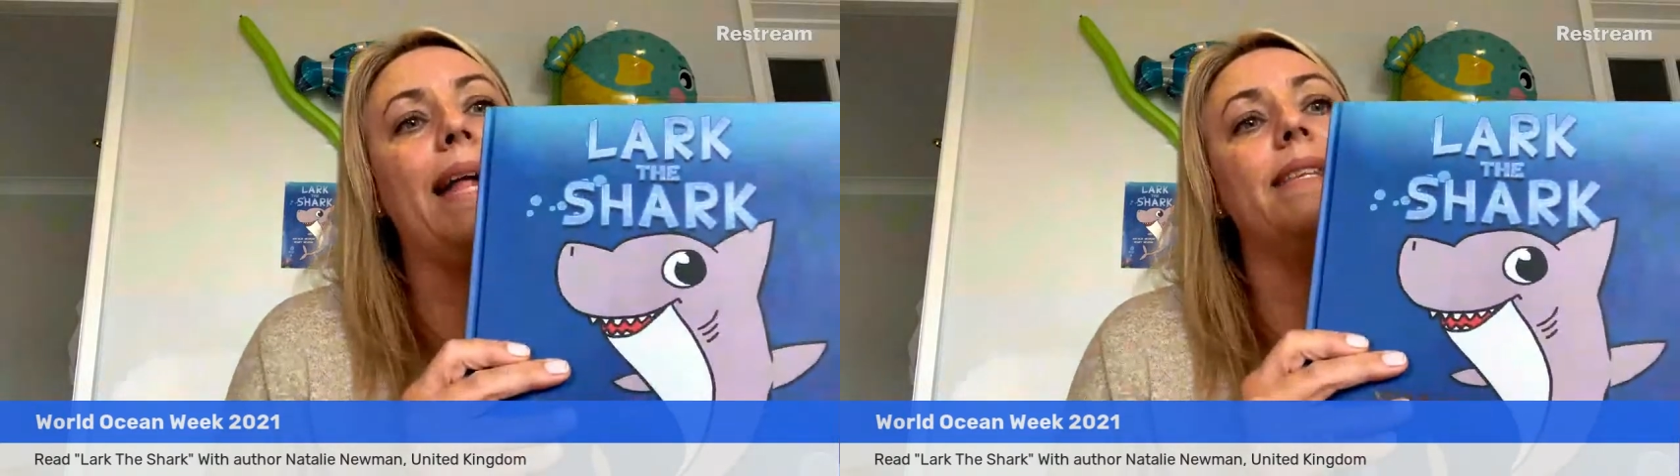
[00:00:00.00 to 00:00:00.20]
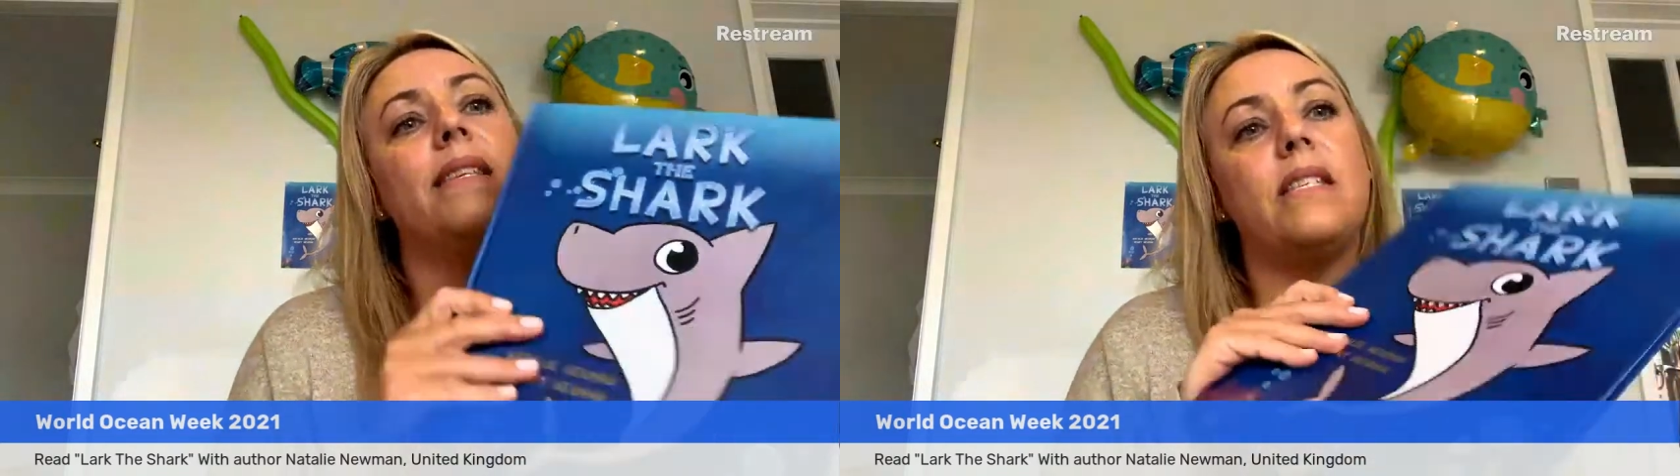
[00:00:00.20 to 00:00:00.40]

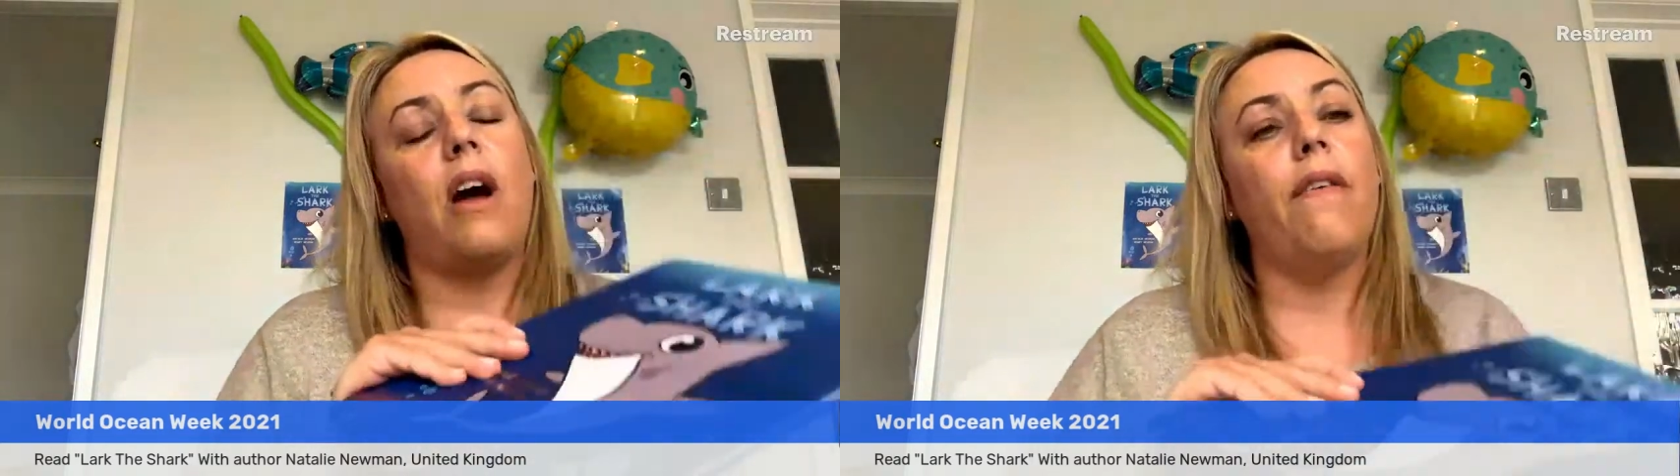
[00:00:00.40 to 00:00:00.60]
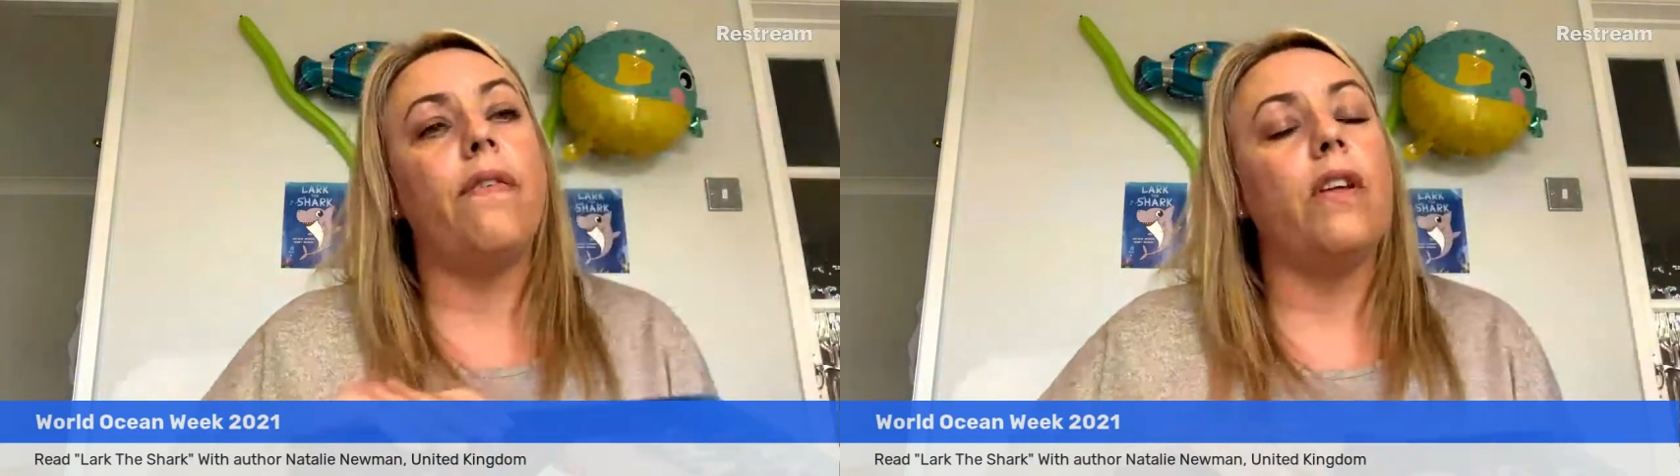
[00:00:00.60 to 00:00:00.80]
and
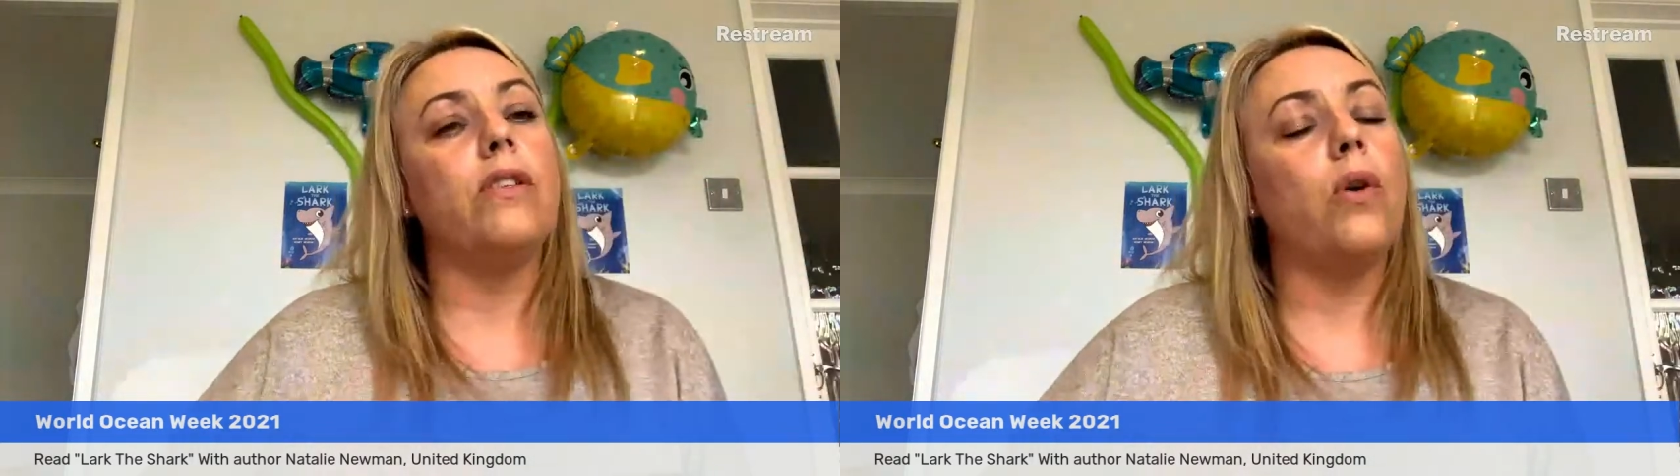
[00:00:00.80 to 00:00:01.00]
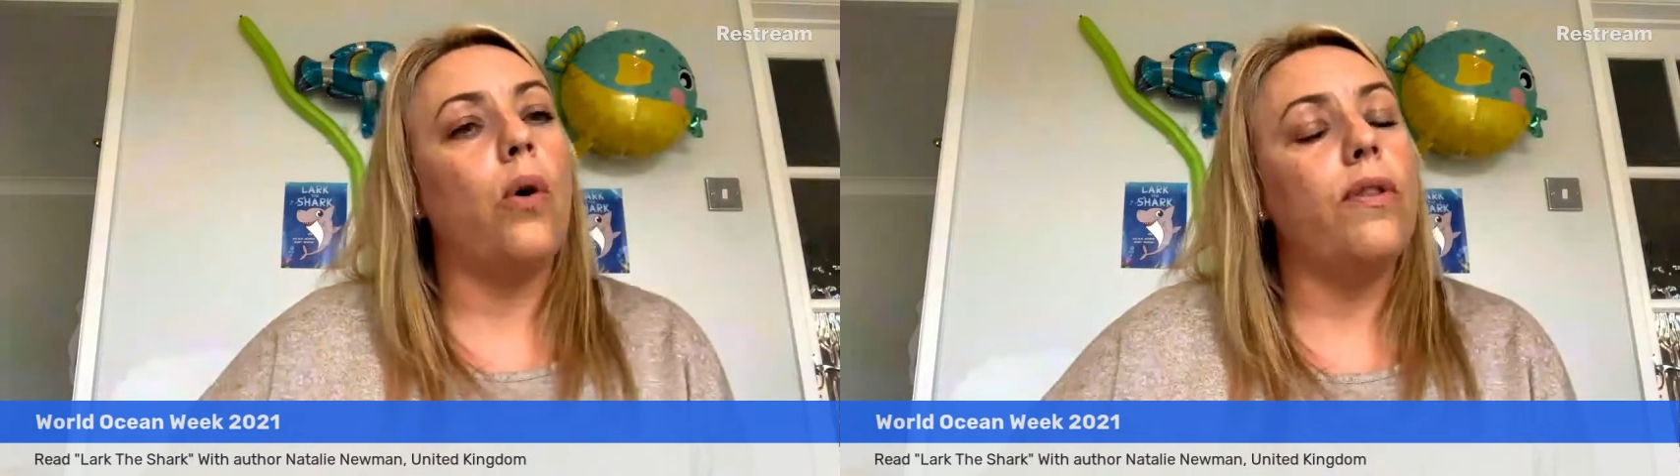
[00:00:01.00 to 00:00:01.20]
stuff
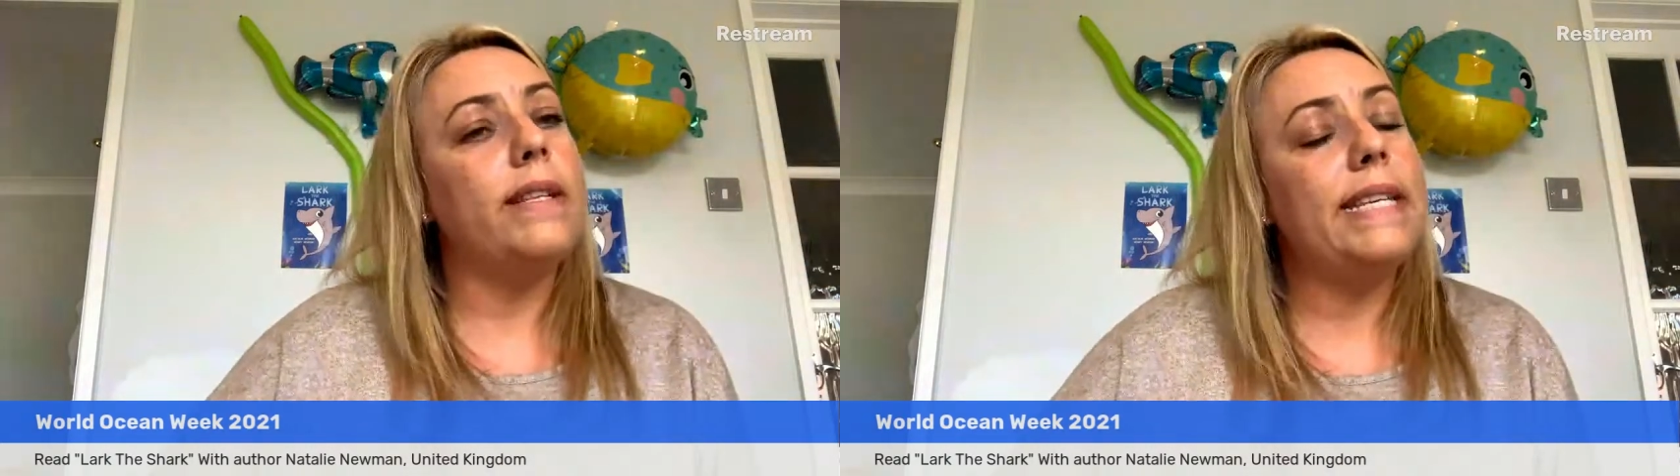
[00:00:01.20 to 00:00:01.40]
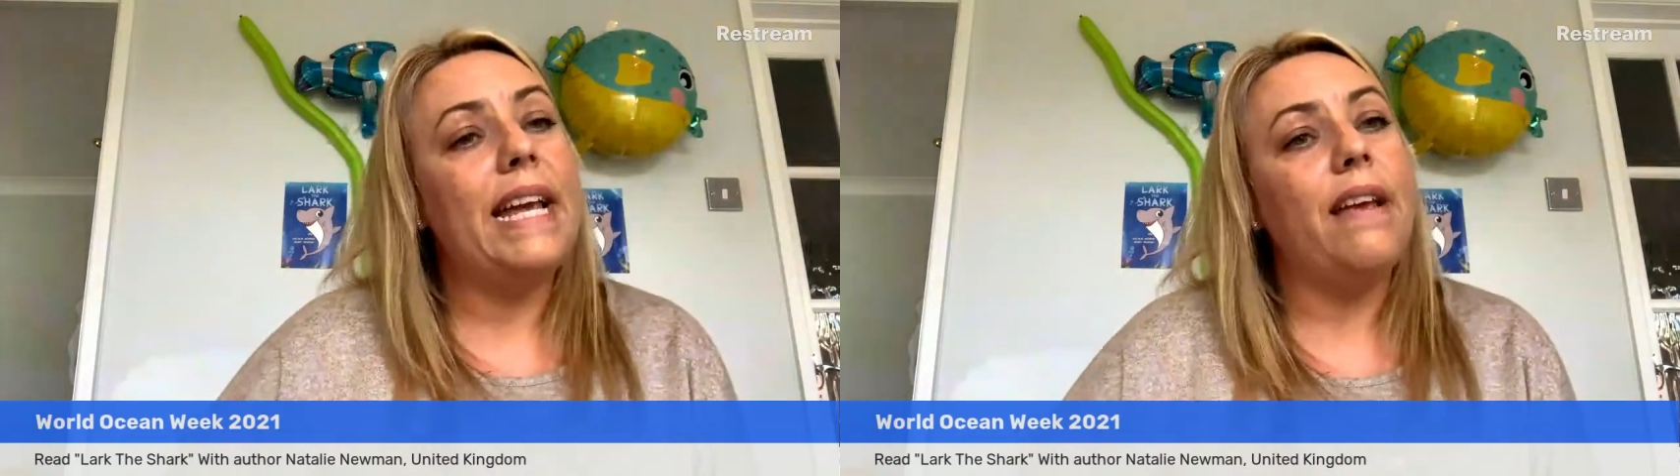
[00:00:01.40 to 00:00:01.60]
that's
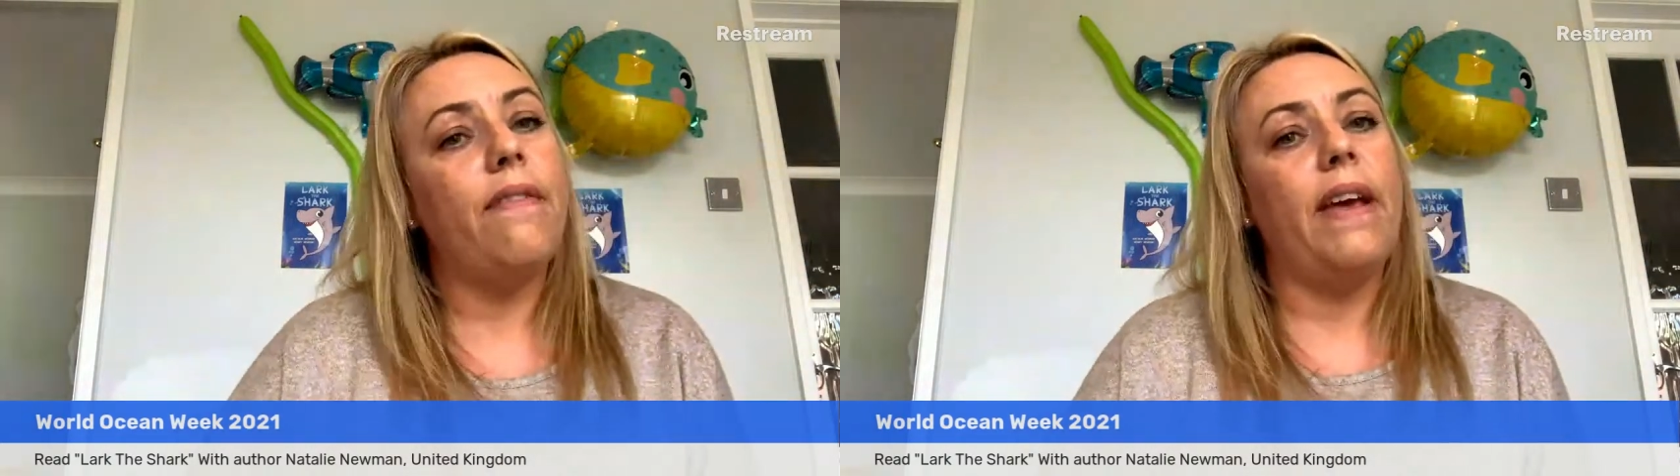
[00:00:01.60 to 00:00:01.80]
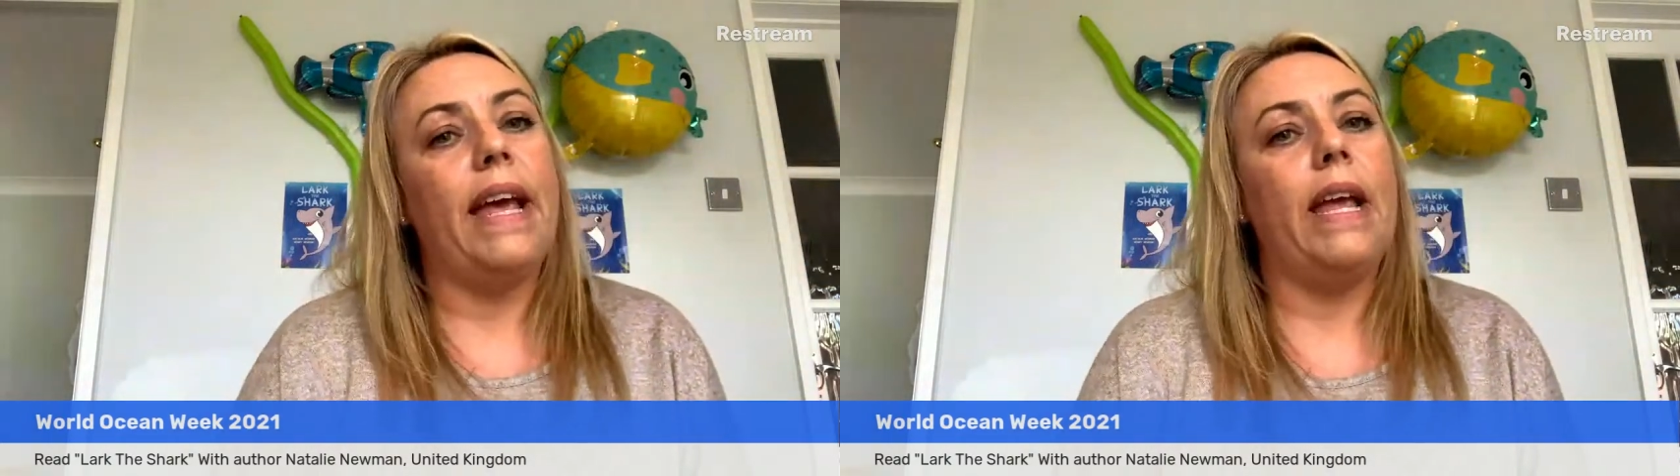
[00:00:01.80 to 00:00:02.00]
on the
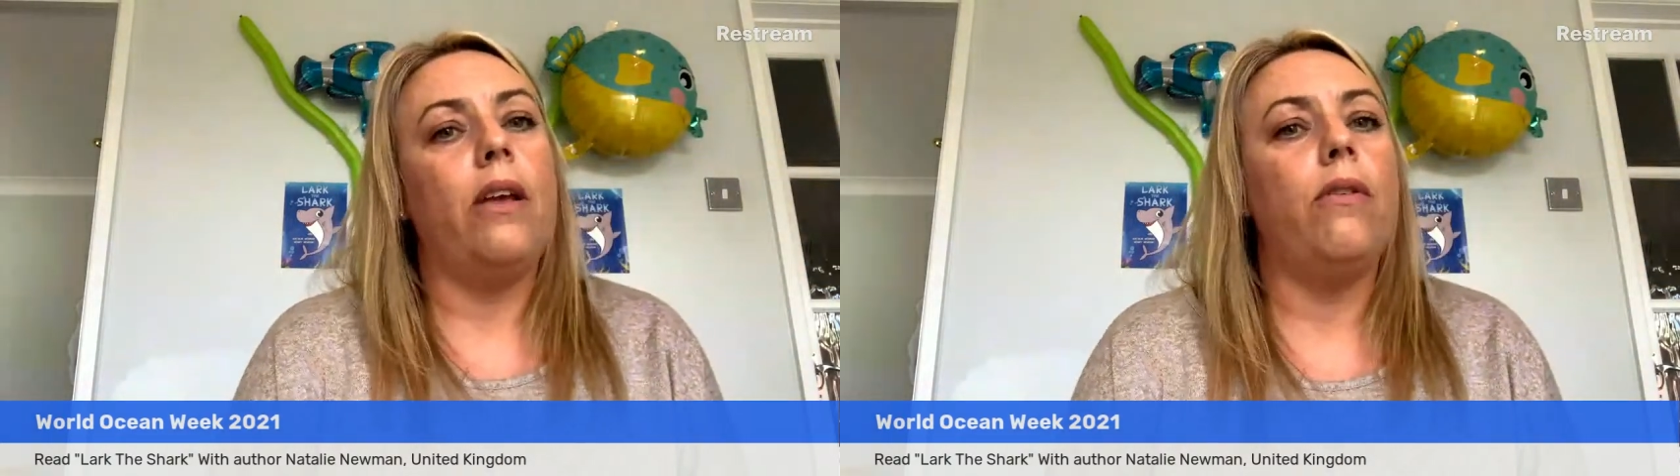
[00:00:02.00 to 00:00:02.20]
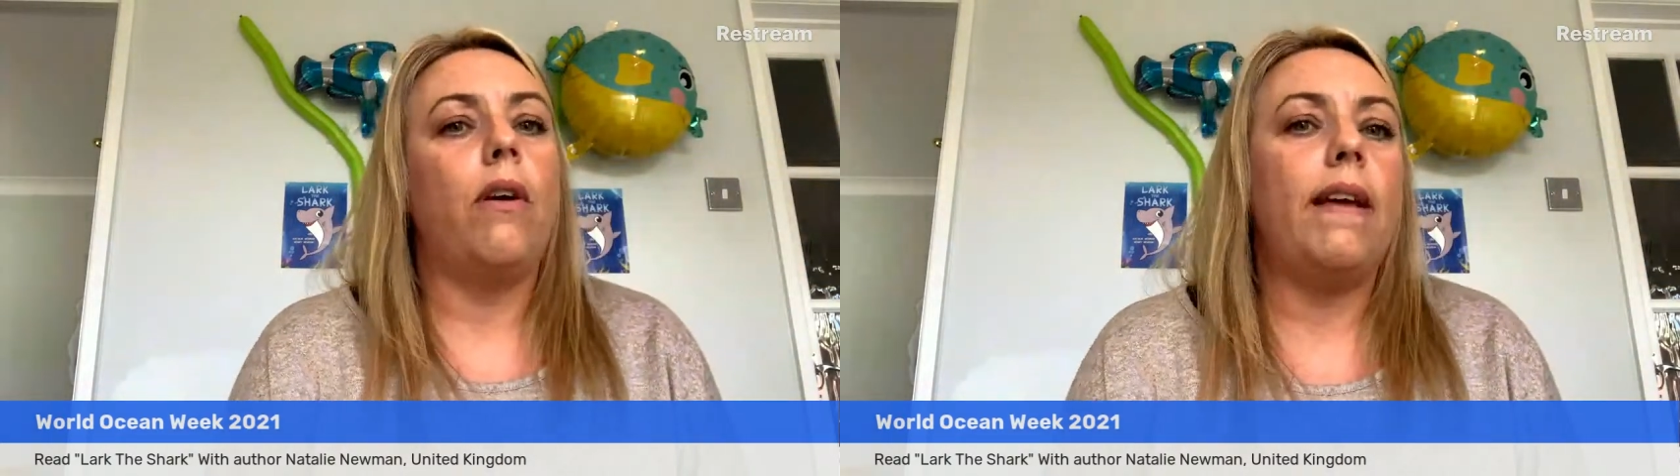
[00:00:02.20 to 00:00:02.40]
TV,